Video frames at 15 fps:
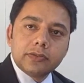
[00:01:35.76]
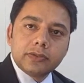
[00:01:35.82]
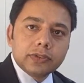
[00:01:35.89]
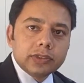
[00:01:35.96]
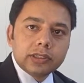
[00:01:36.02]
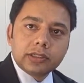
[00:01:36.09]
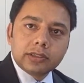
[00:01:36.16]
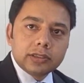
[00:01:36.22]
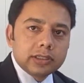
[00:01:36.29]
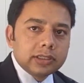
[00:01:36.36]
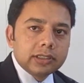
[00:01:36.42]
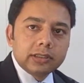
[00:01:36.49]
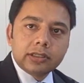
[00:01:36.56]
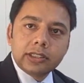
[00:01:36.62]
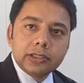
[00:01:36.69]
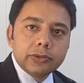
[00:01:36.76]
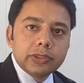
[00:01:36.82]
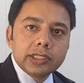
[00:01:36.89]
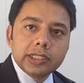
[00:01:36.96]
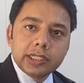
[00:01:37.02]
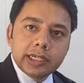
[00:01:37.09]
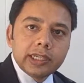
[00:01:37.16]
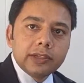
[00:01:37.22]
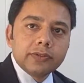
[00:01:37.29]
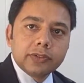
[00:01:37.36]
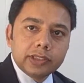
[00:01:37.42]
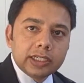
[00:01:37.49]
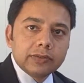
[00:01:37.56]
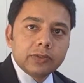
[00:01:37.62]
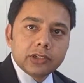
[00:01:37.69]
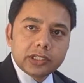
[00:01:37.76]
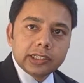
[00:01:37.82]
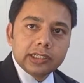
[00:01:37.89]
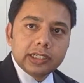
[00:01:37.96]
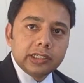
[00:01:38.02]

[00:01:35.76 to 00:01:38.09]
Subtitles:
for reusing again for that washing.